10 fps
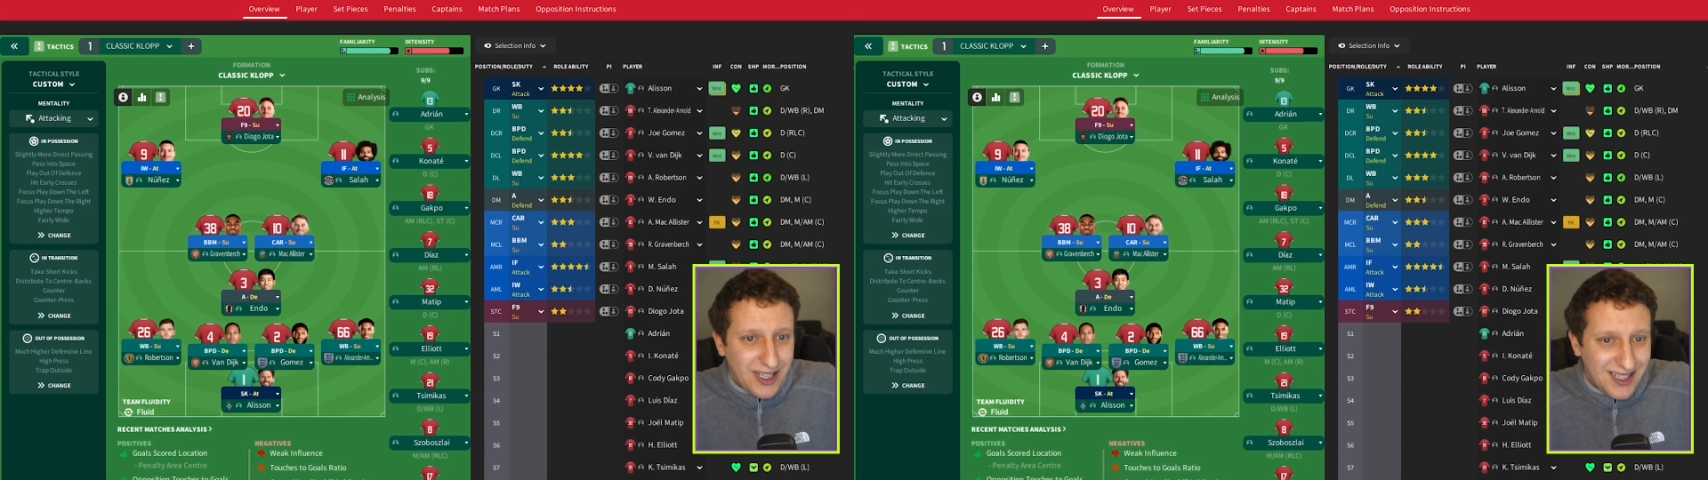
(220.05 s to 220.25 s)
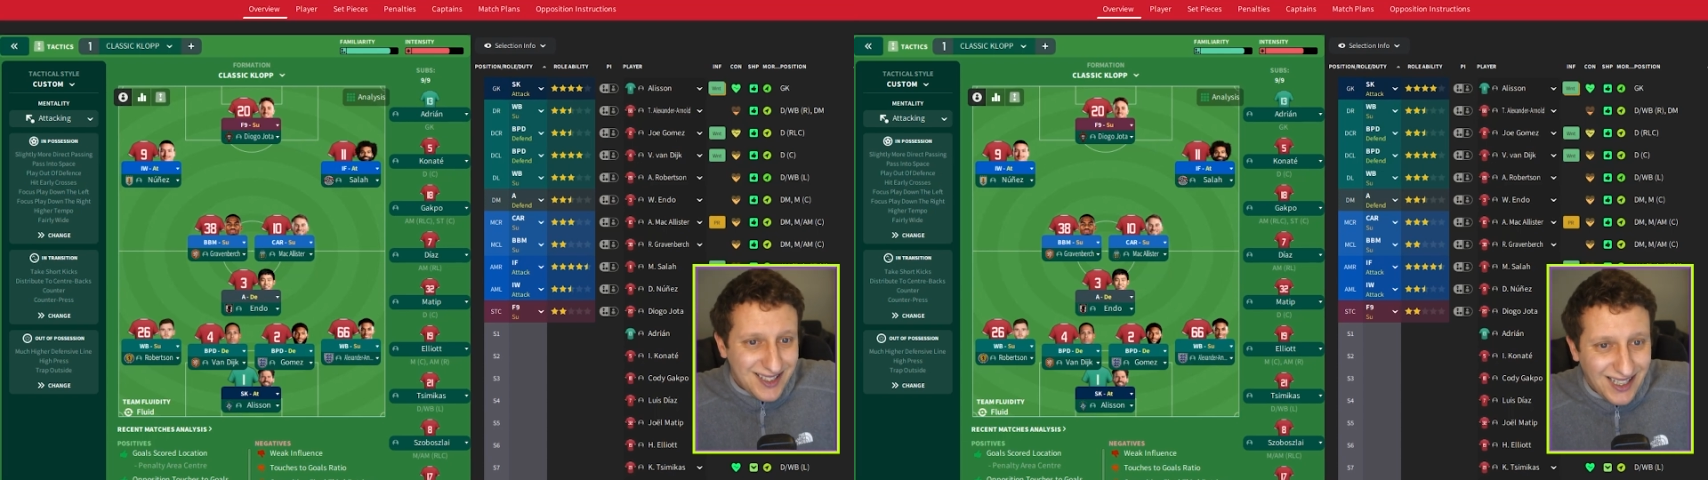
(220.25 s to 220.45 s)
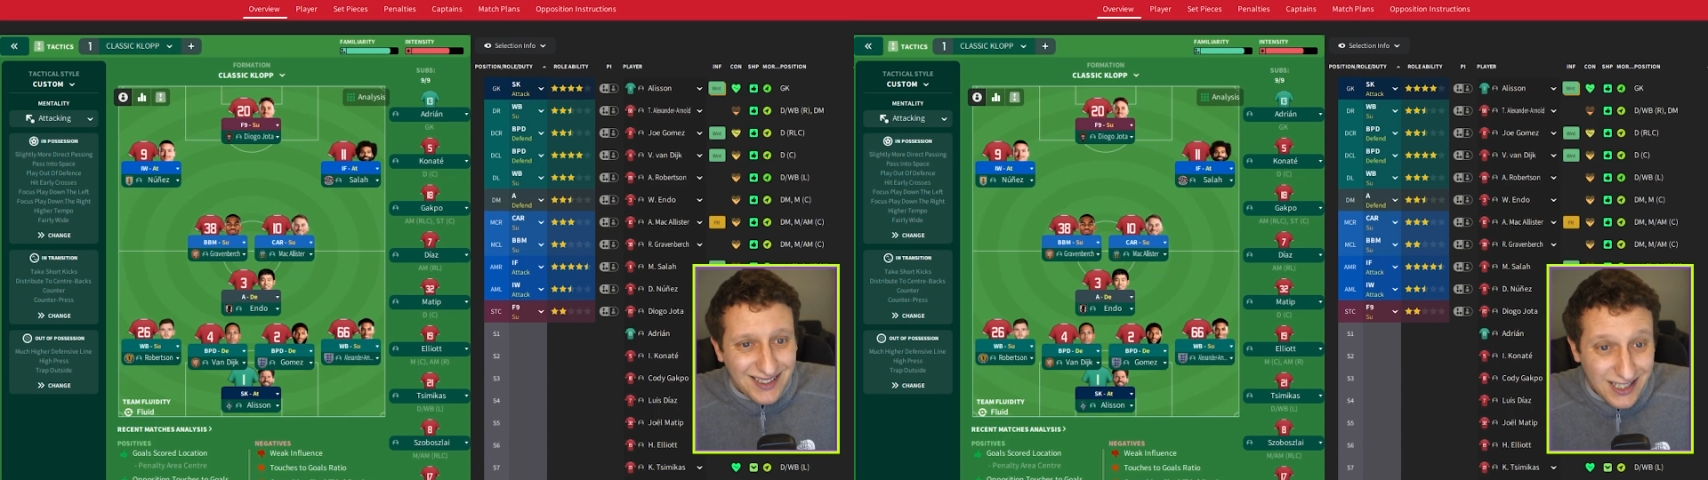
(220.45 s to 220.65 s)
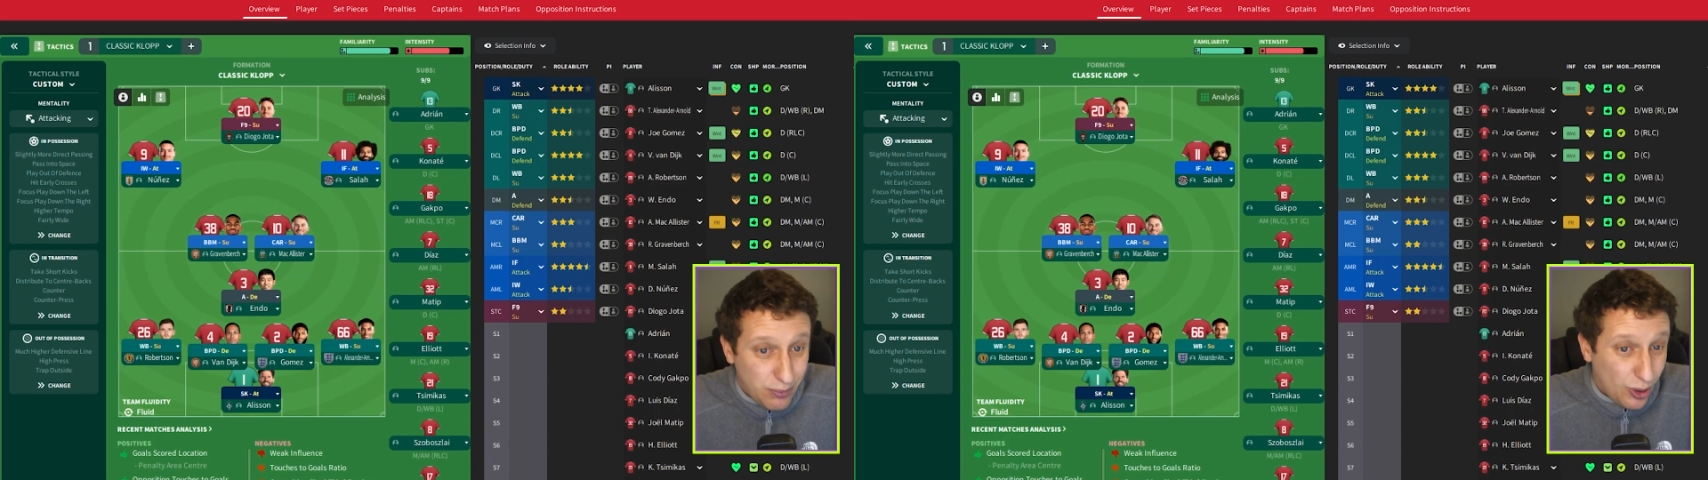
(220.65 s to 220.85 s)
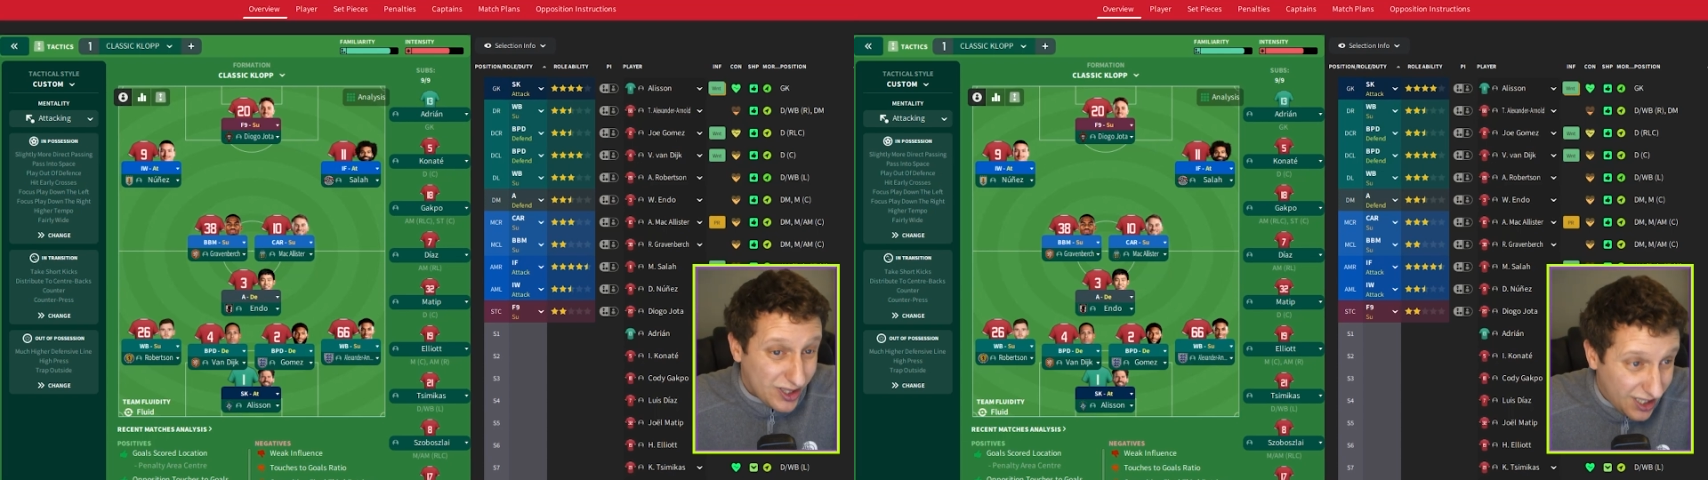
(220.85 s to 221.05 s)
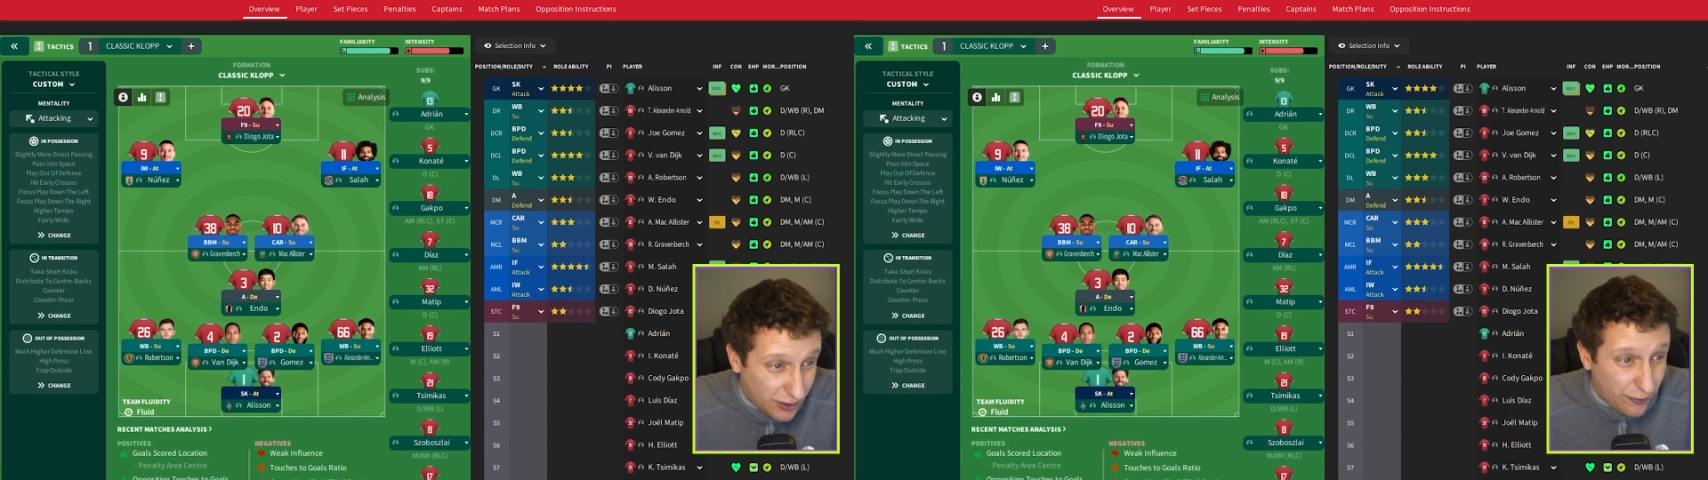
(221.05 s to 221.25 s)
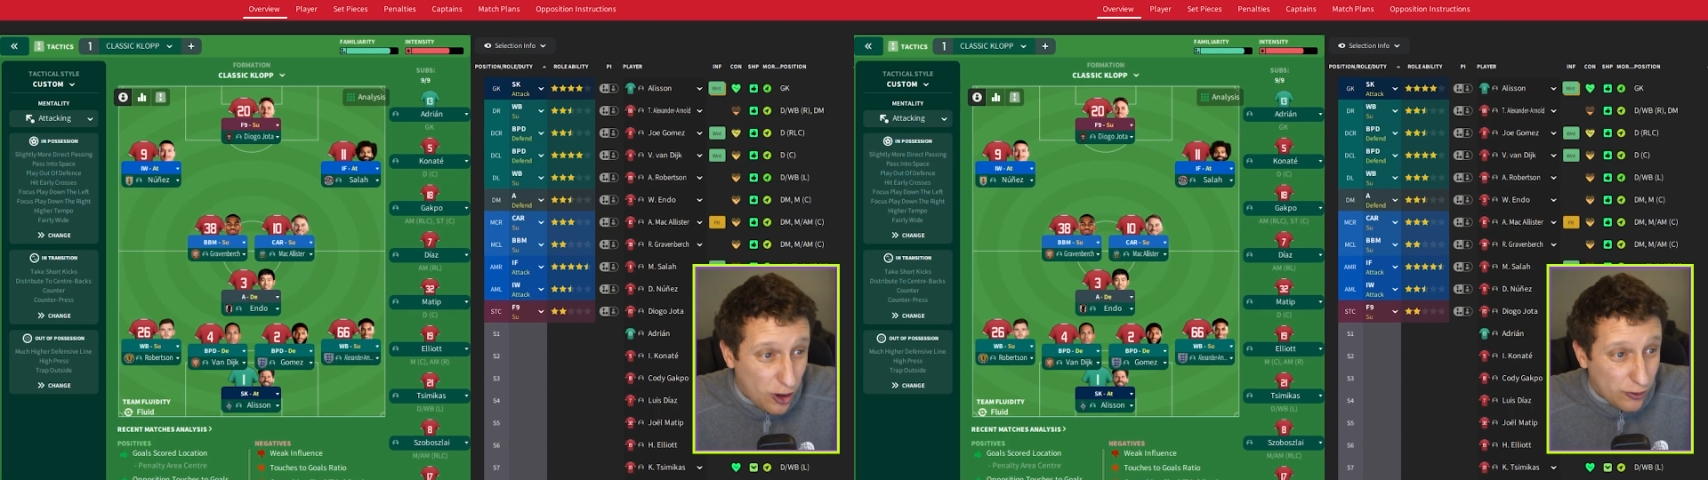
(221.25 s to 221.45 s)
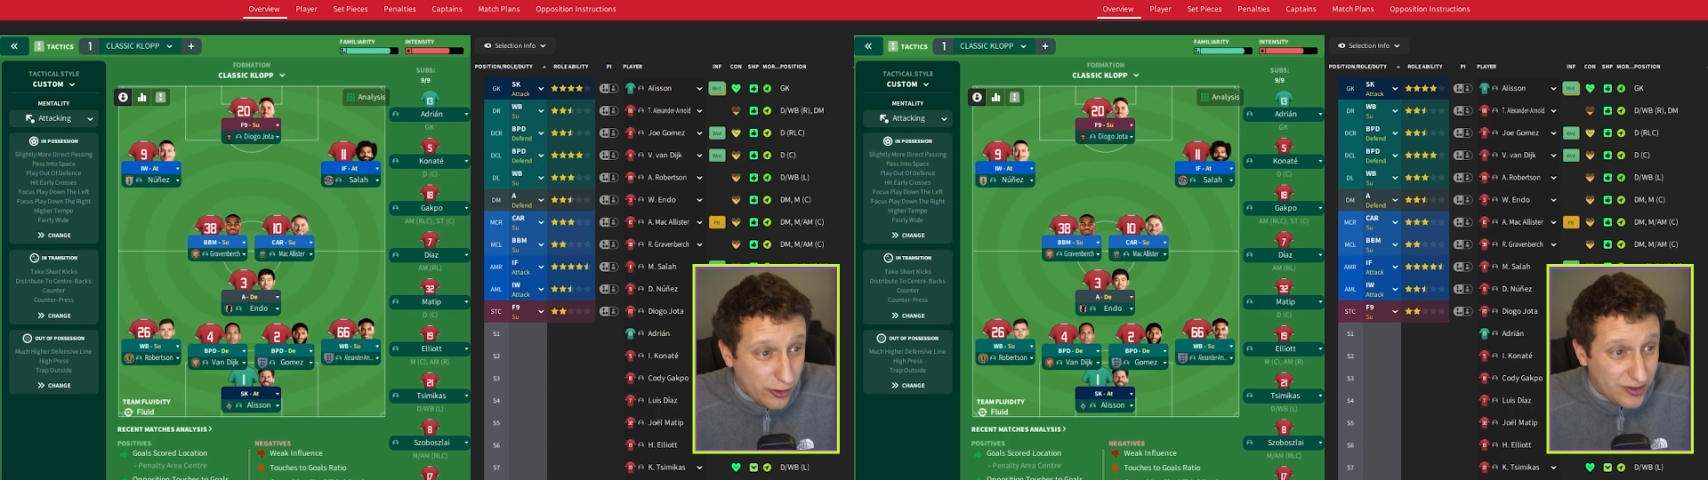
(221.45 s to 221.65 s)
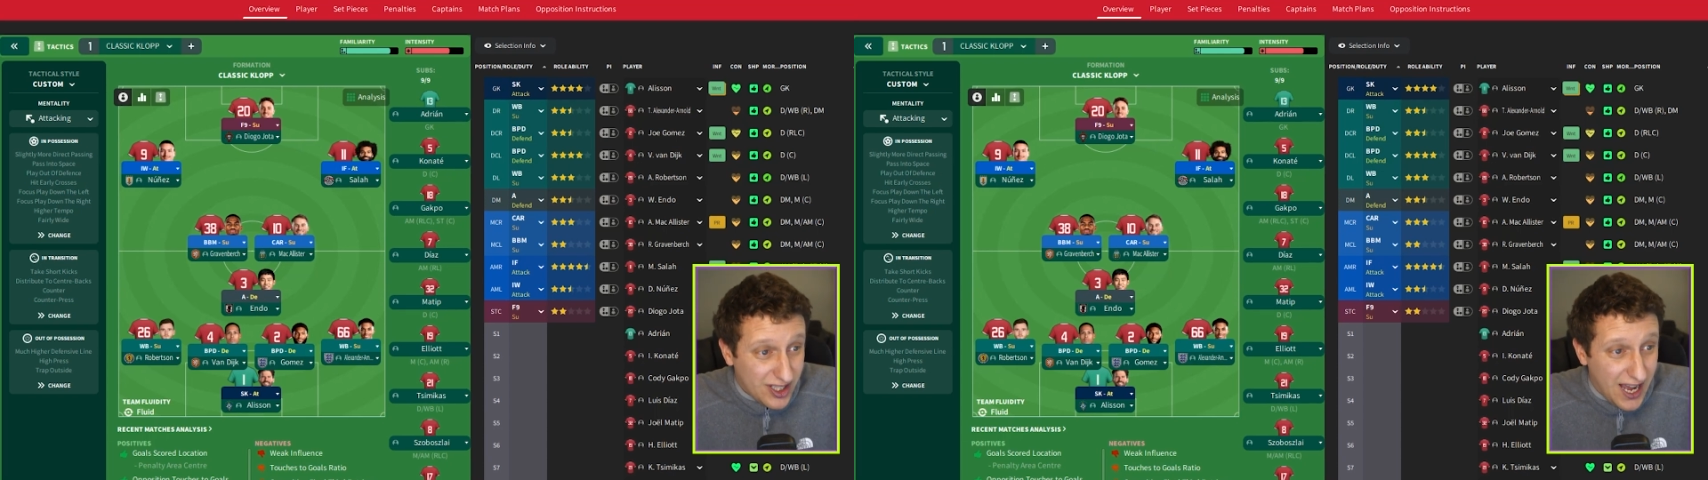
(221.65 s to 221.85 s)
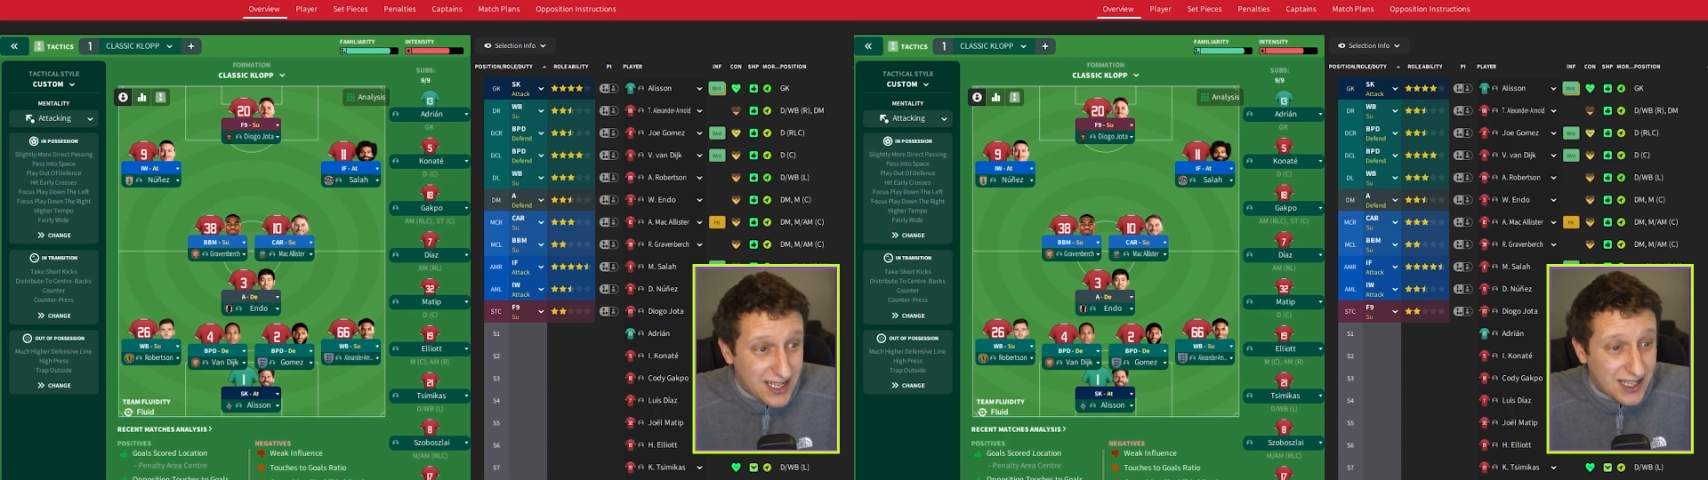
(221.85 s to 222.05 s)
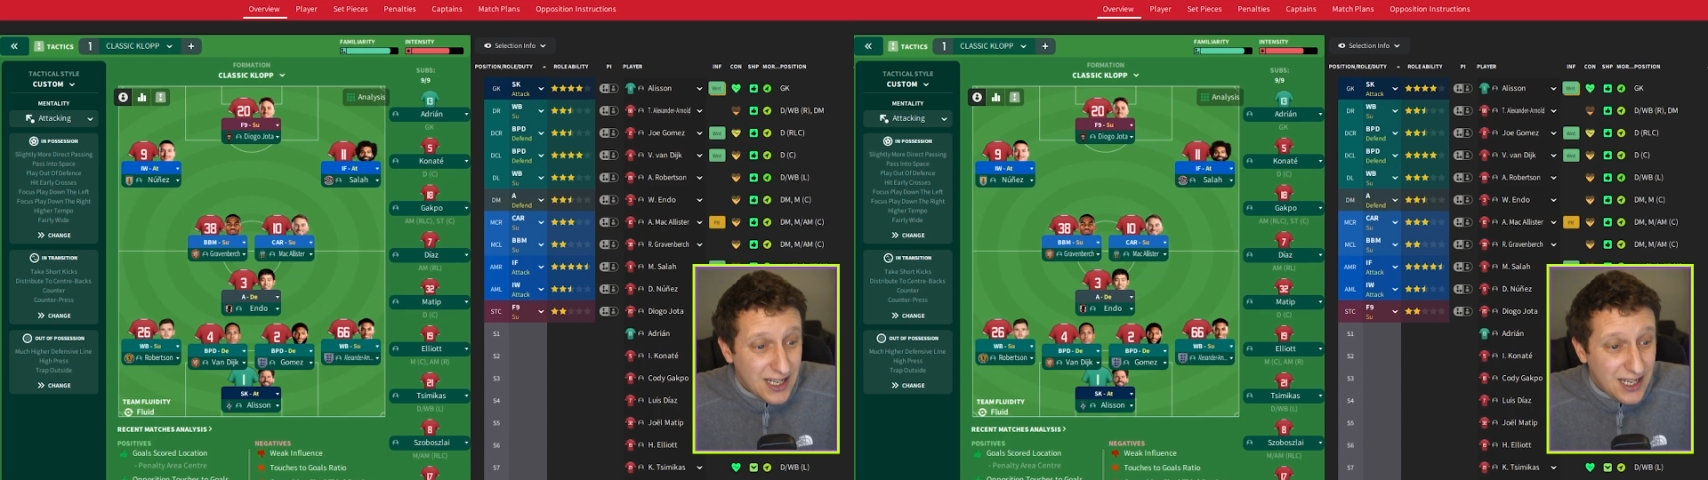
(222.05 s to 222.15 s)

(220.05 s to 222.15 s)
is 16.64, as we've said.